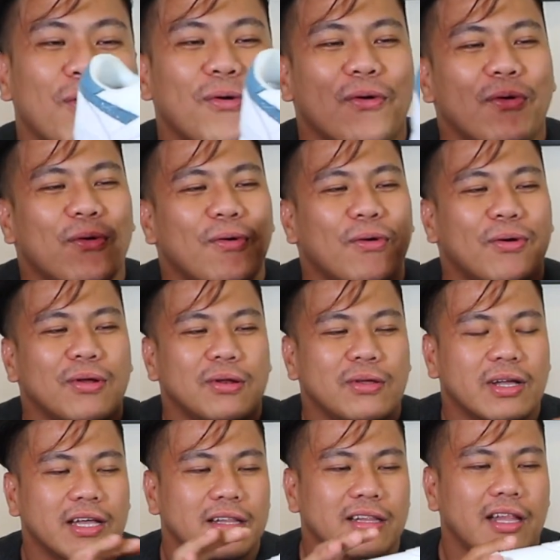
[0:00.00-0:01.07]
Oh,
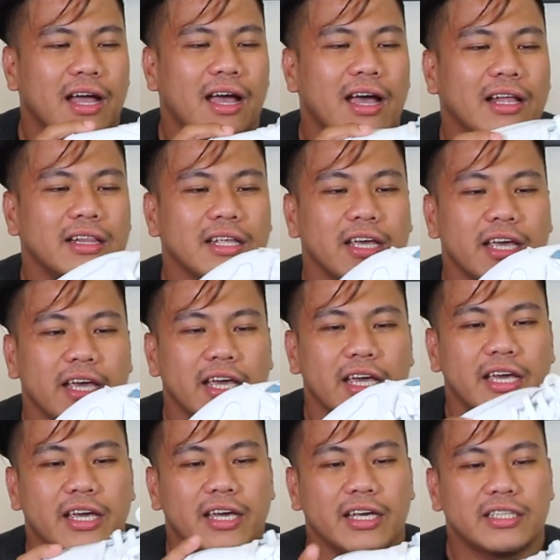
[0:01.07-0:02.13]
look at that.
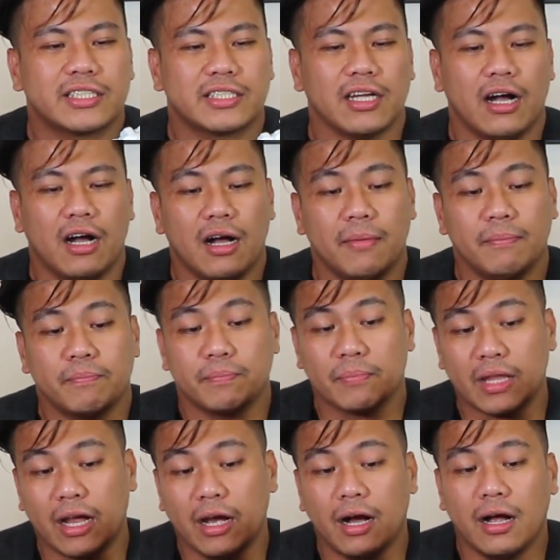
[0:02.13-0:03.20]
It's a
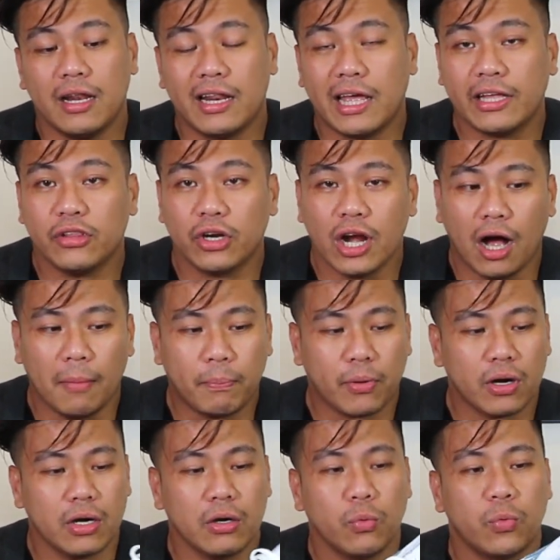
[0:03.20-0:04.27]
leather
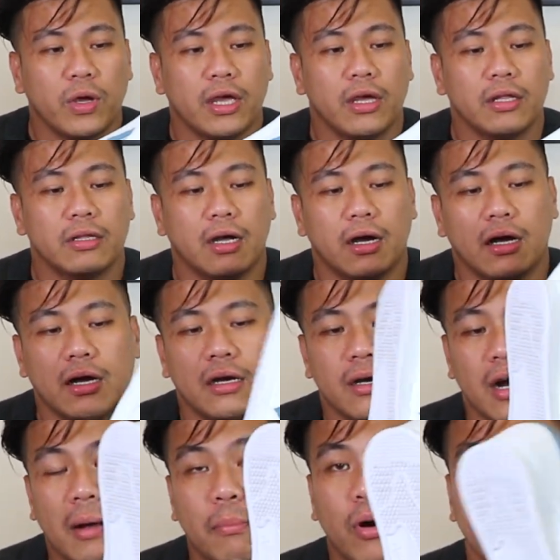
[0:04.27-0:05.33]
upper with a
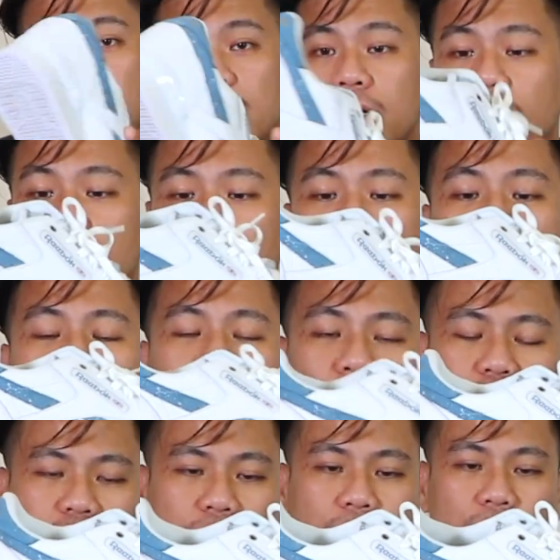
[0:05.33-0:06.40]
rubber
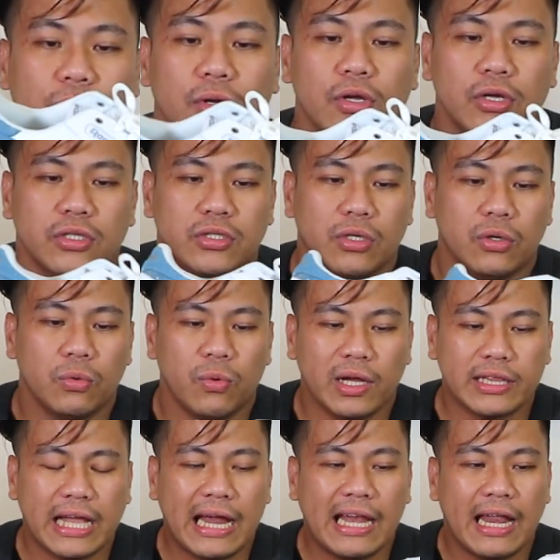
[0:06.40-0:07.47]
outsole. So
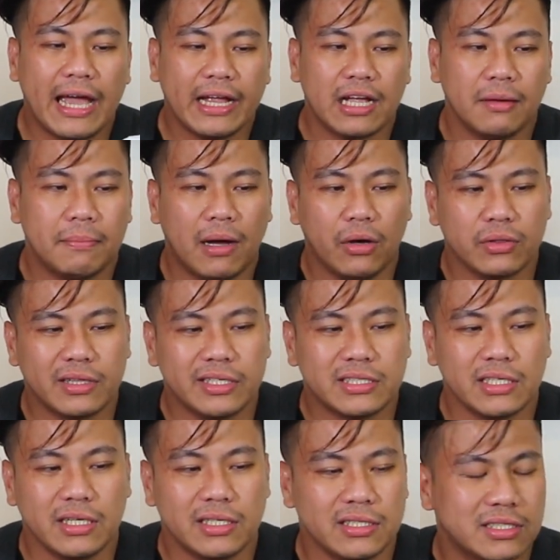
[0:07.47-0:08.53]
what I like about
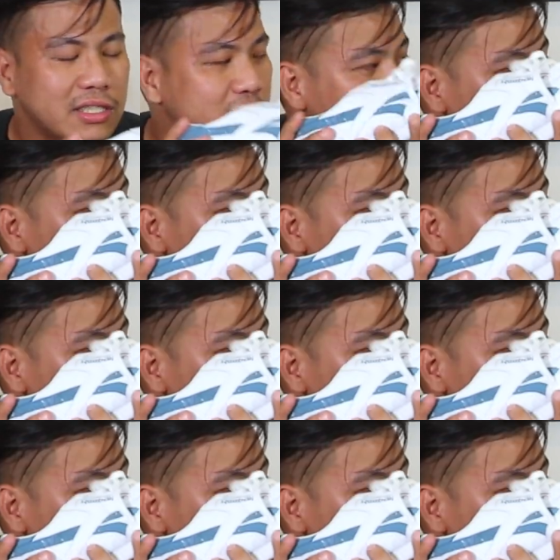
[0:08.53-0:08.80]
this is the